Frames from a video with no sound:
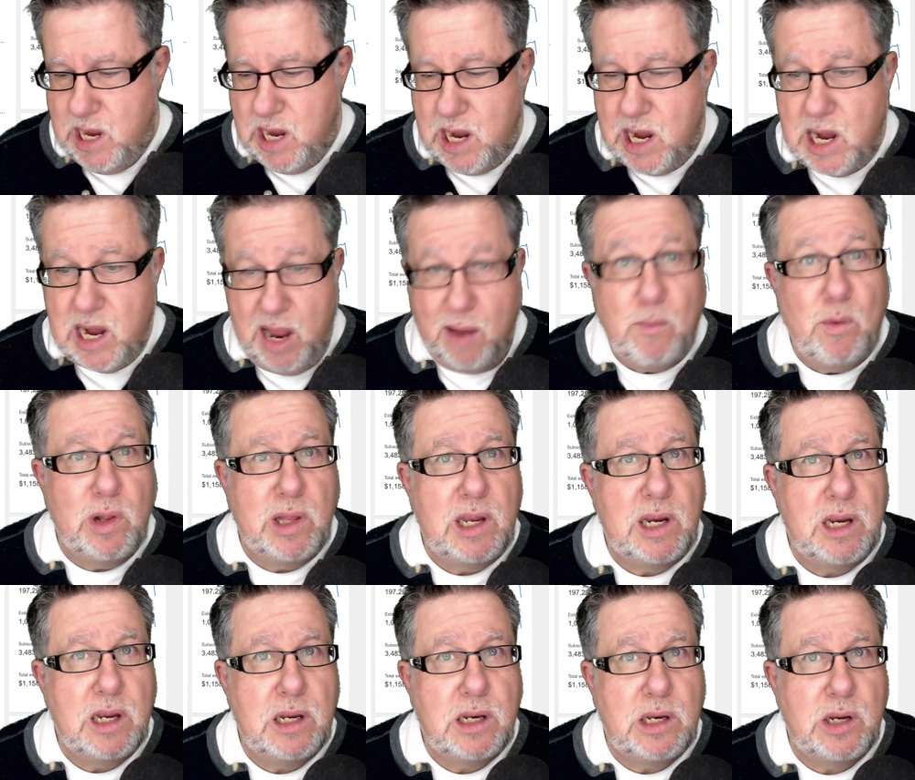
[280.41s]
I'm
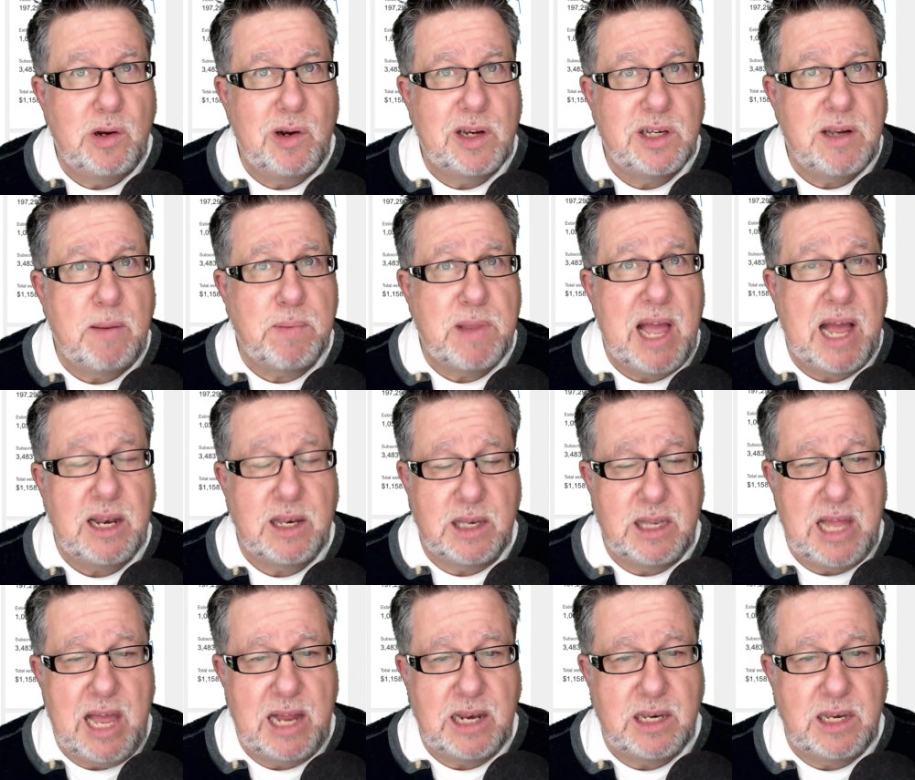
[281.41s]
willing to accept
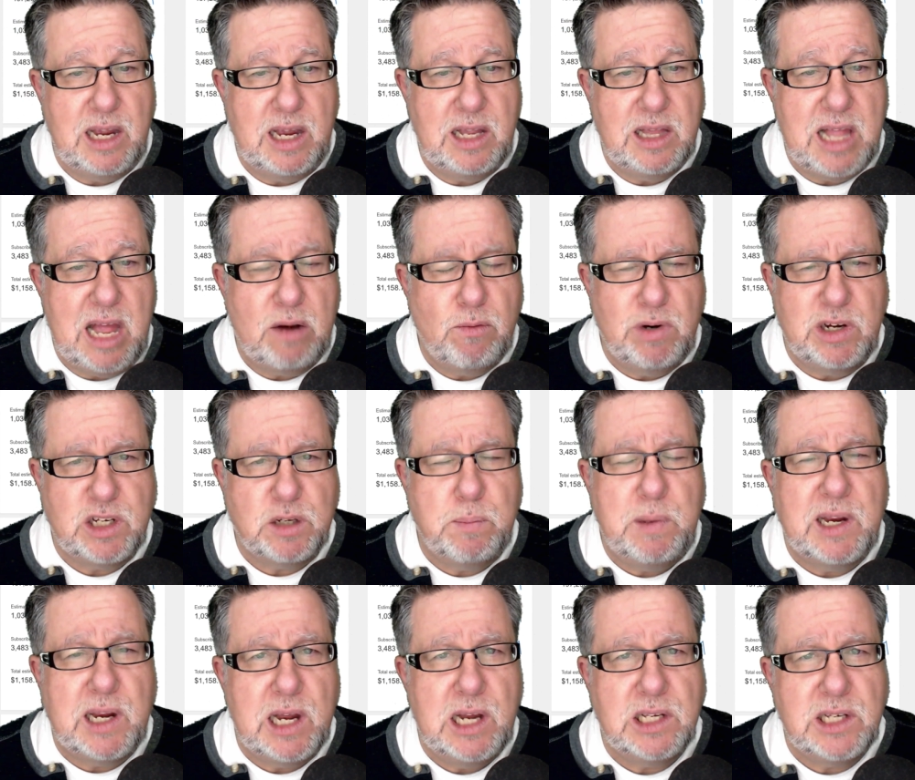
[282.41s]
that risk
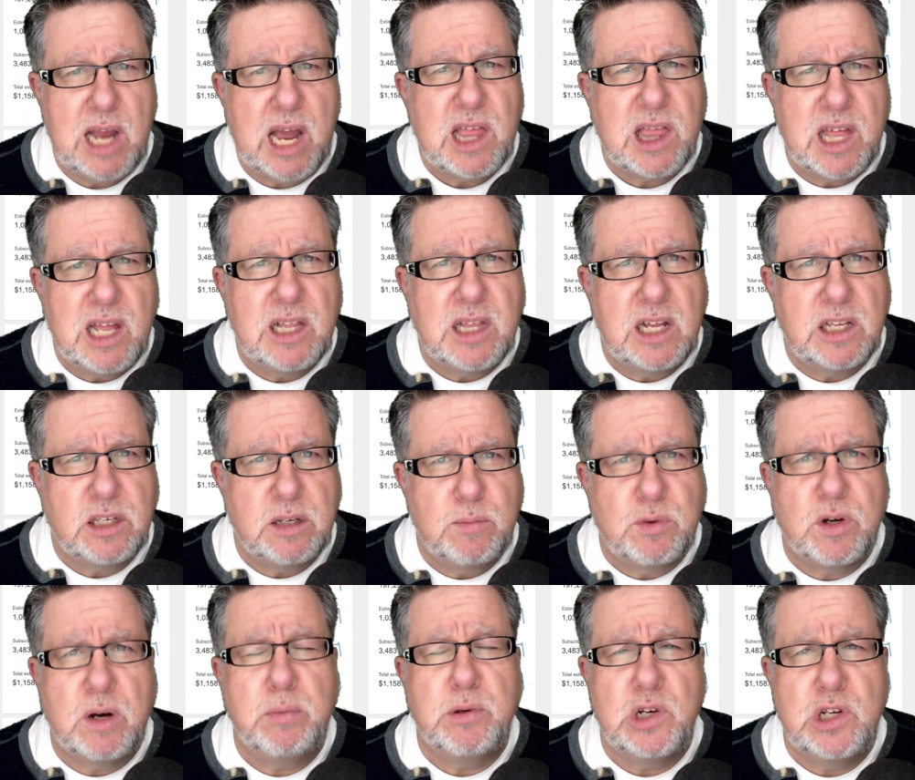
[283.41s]
because I think that
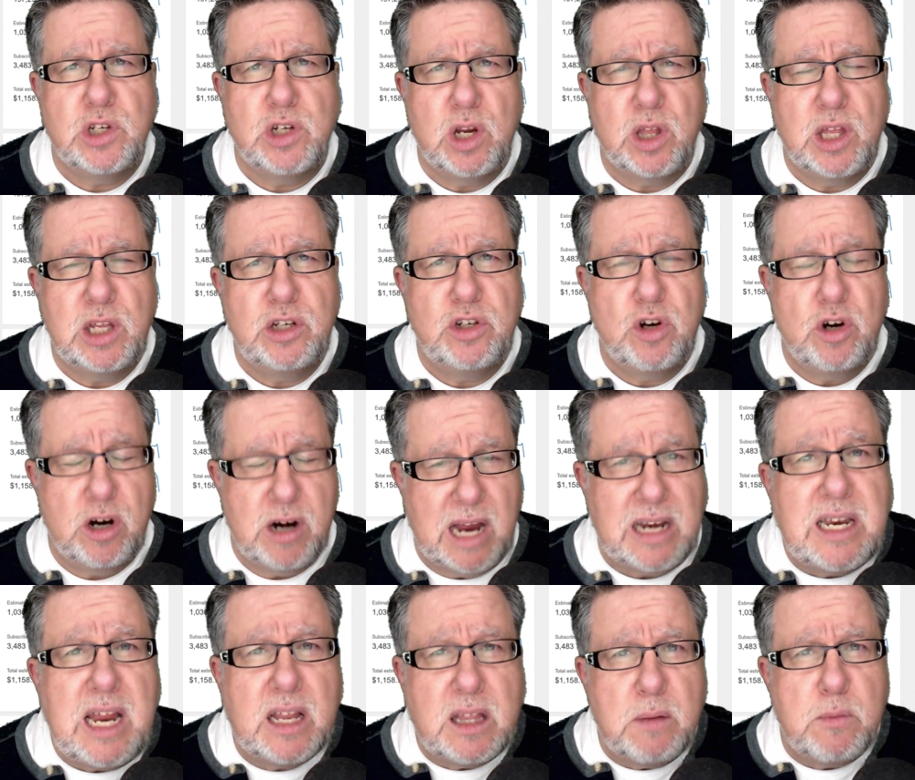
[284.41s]
subscriptions are things you earn. I
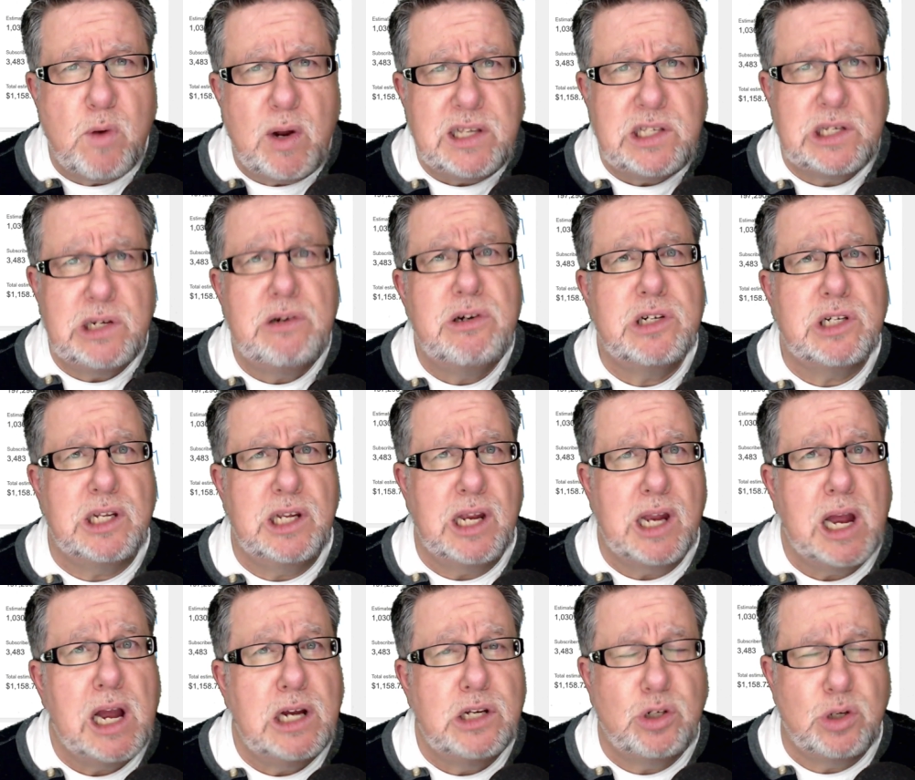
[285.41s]
take them quite seriously,
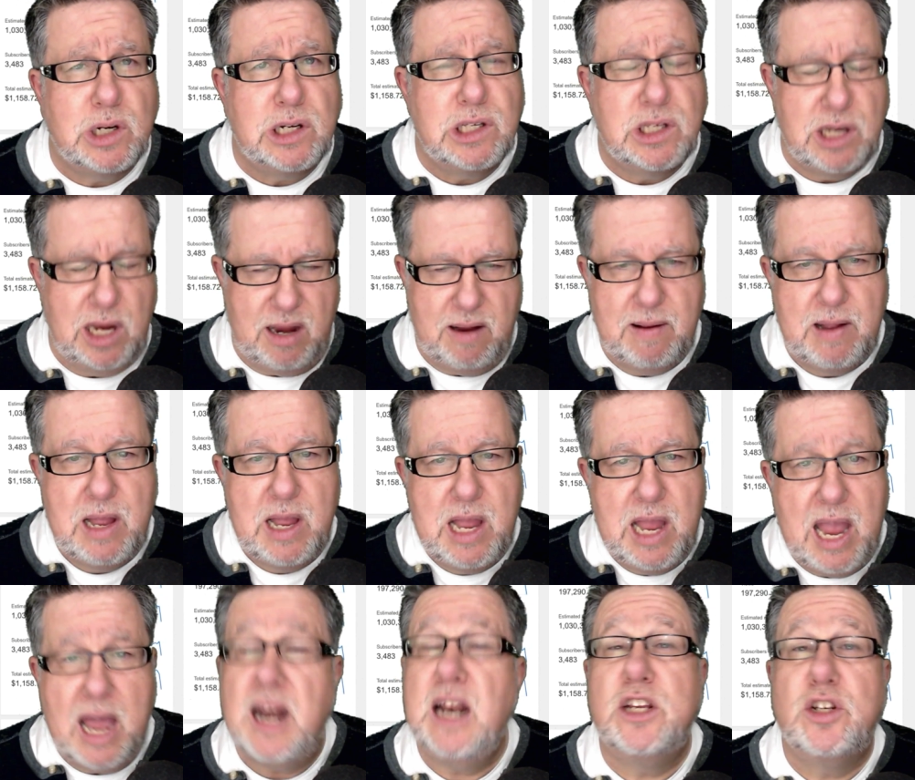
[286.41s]
as you can see,
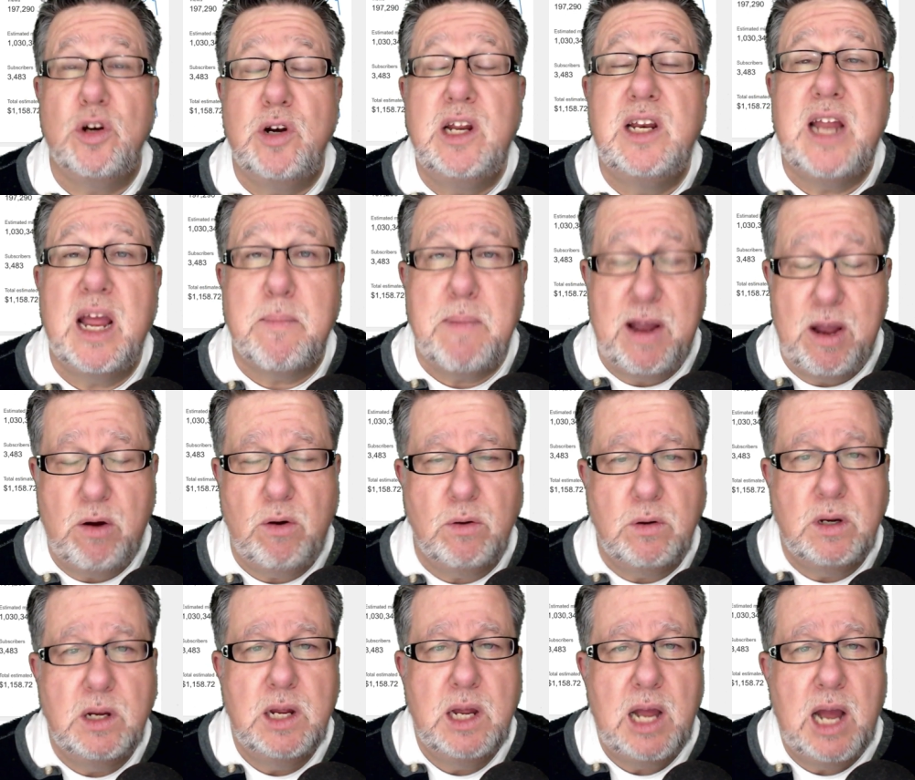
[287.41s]
and I certainly take my
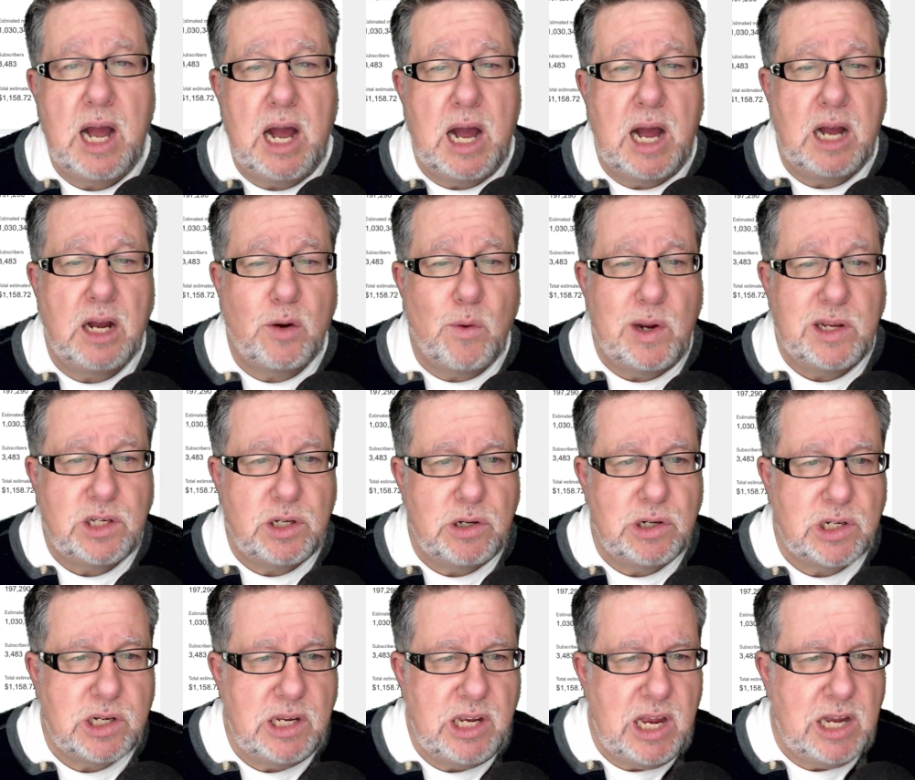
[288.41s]
own quite
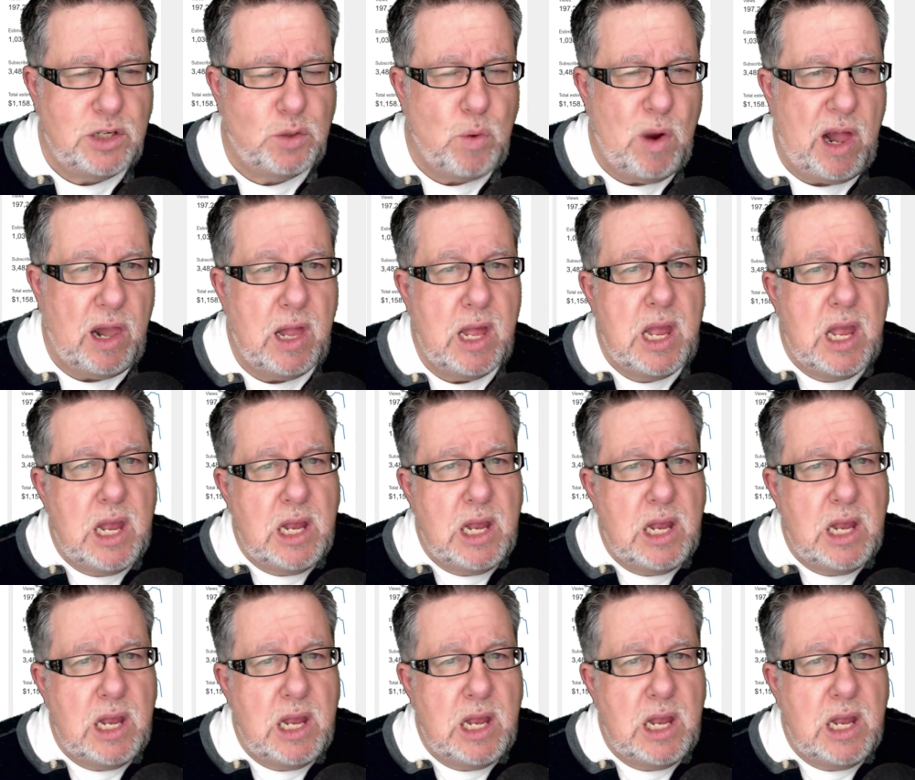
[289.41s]
seriously as well.